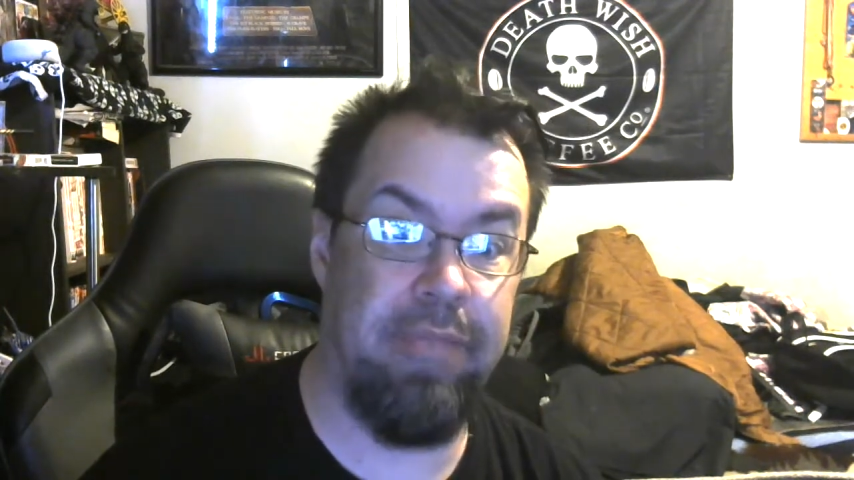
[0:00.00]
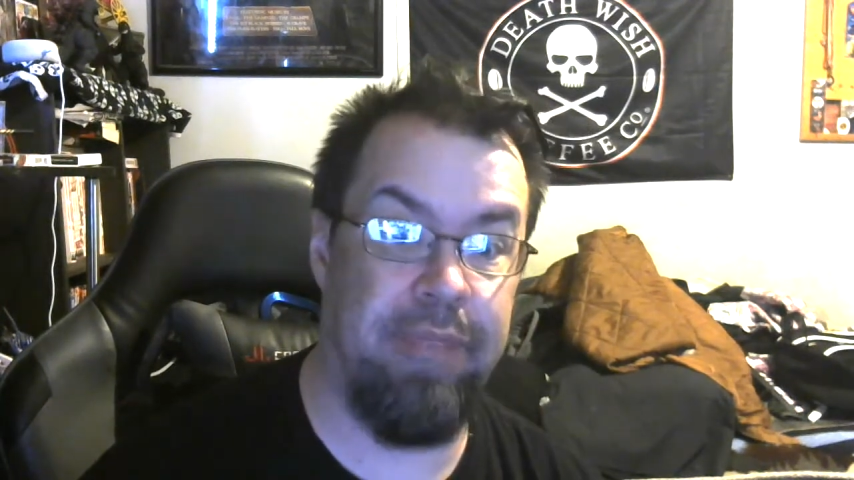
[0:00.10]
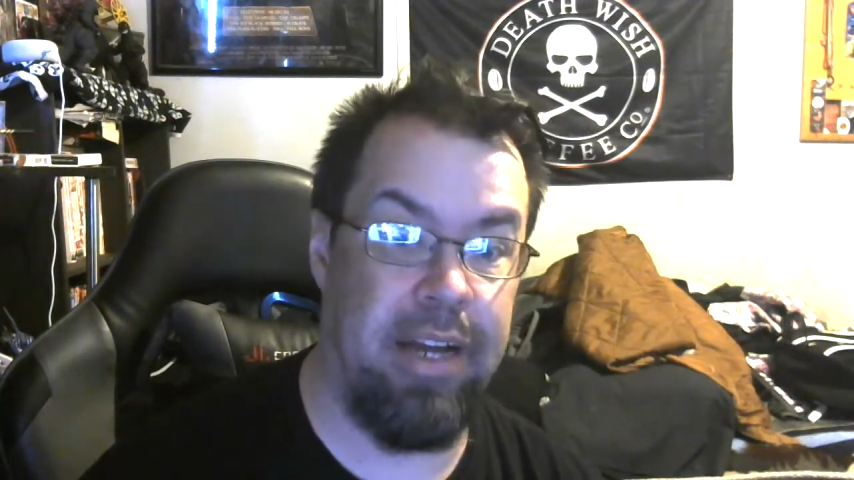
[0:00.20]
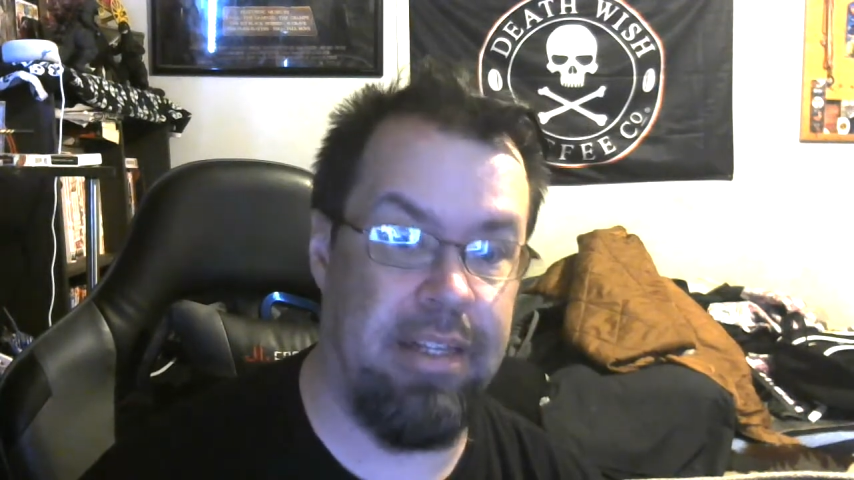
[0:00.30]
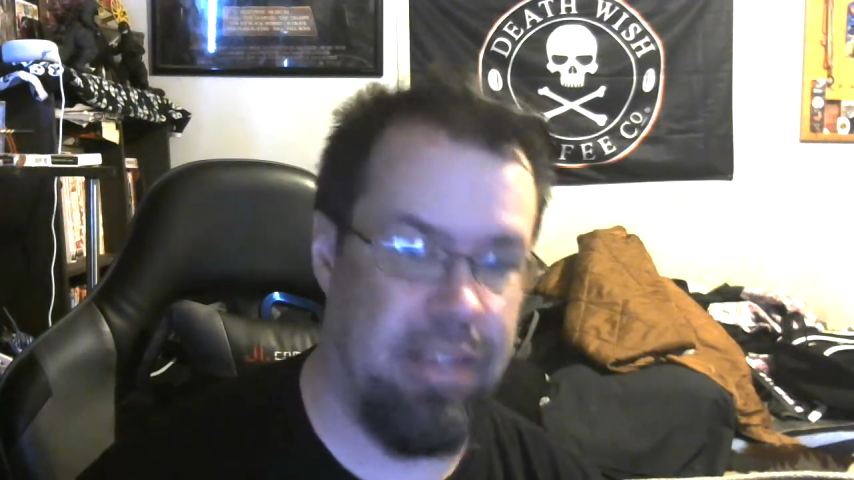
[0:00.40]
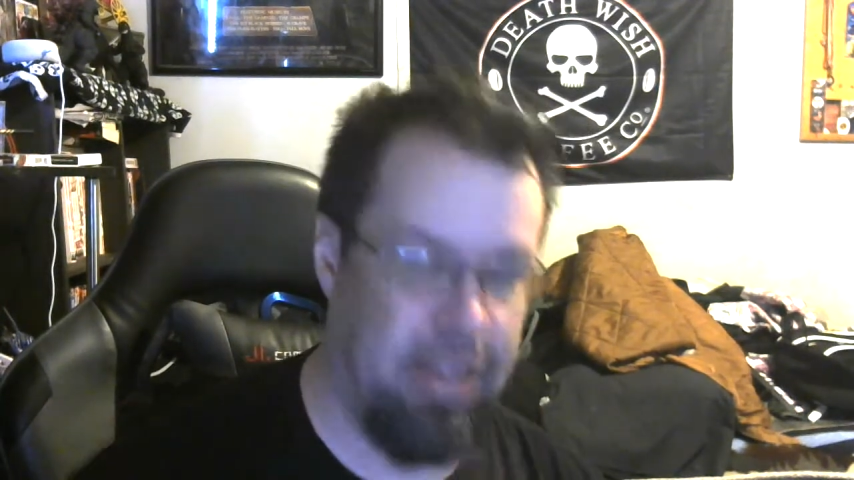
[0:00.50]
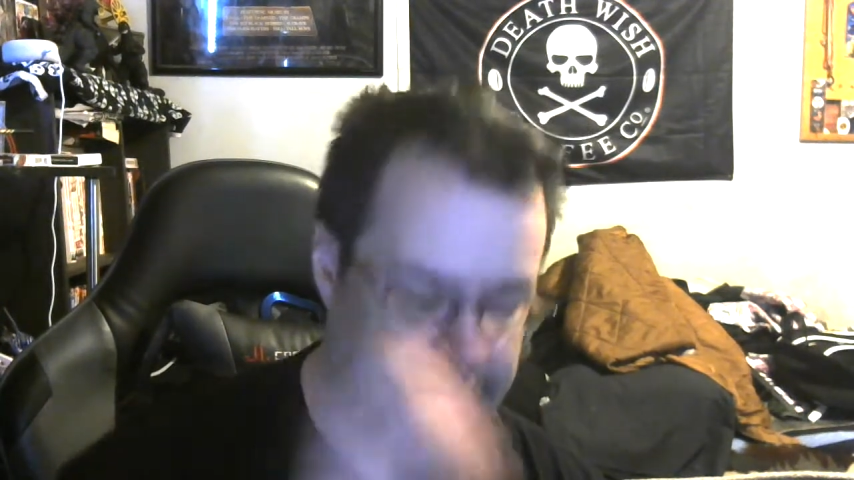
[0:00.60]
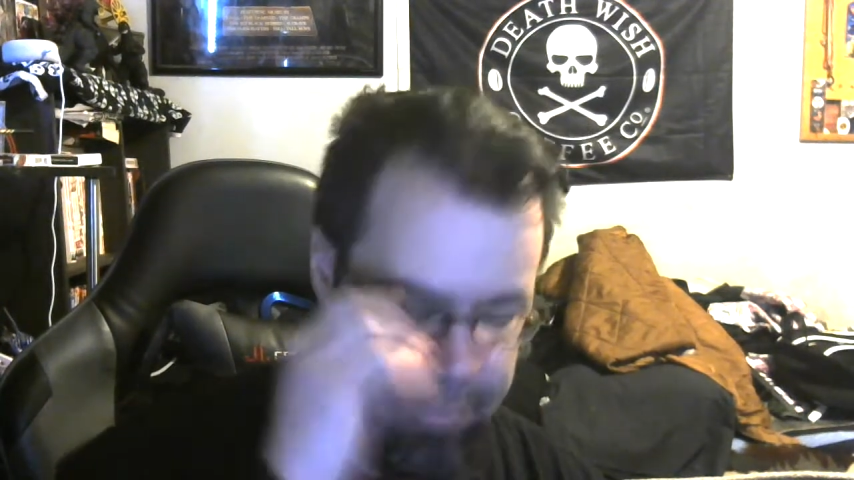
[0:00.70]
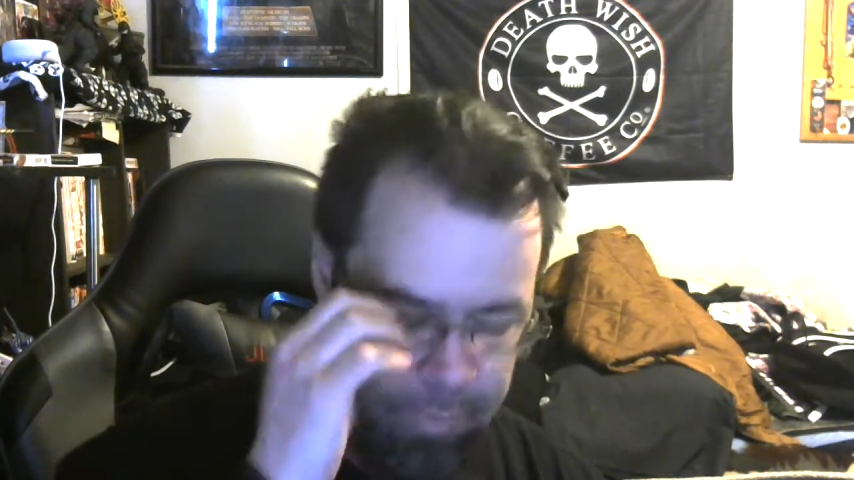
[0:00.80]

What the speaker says: fight scene,